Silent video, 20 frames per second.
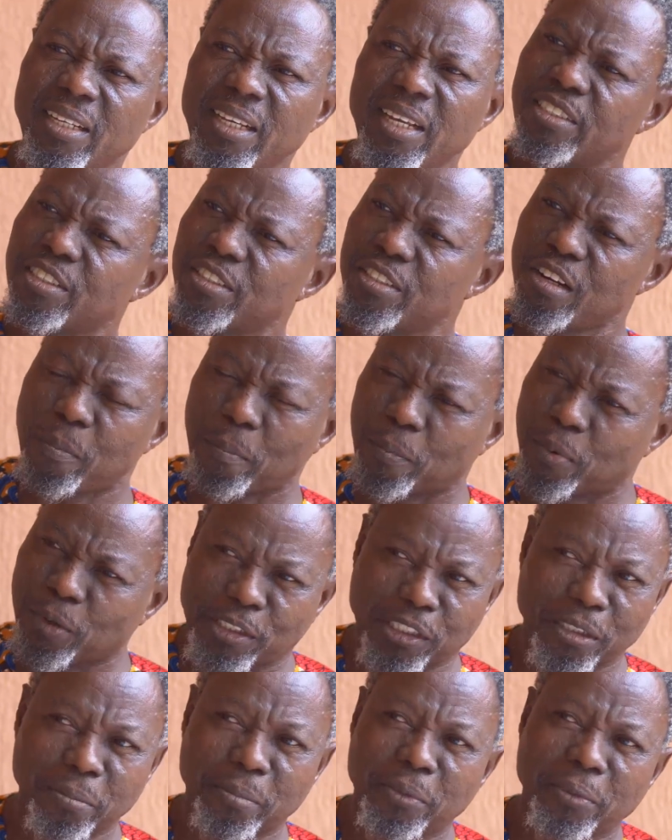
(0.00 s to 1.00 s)
It's not
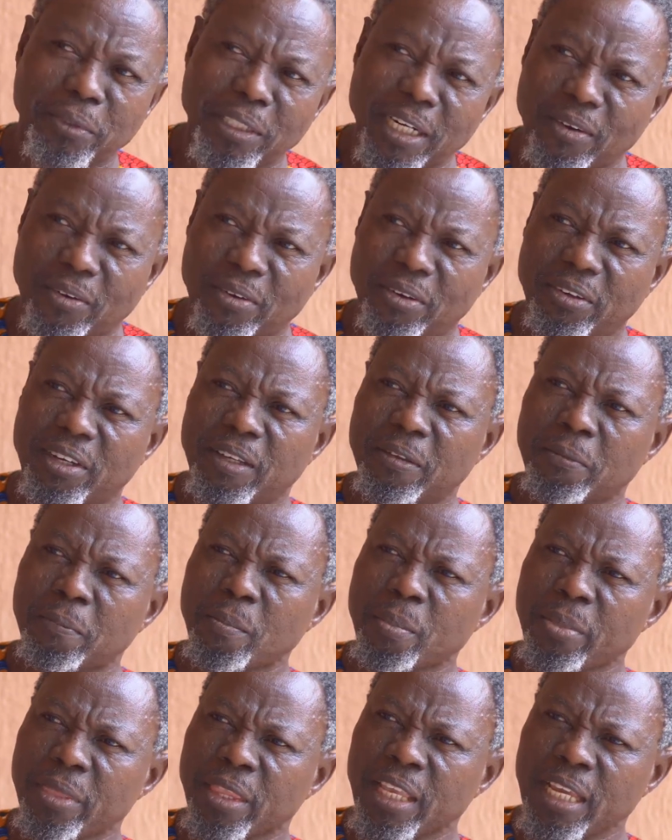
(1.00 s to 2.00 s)
possible now.
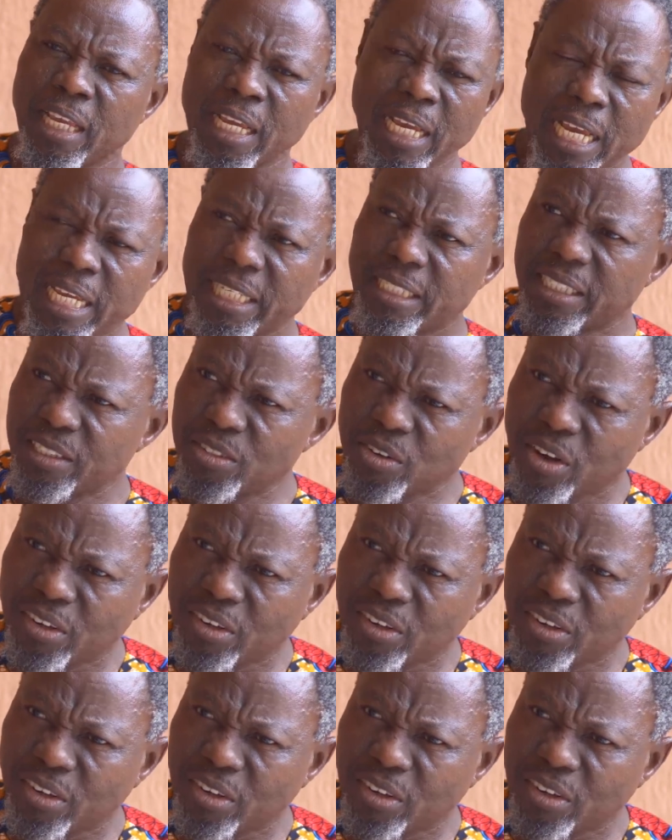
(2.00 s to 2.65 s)
Is it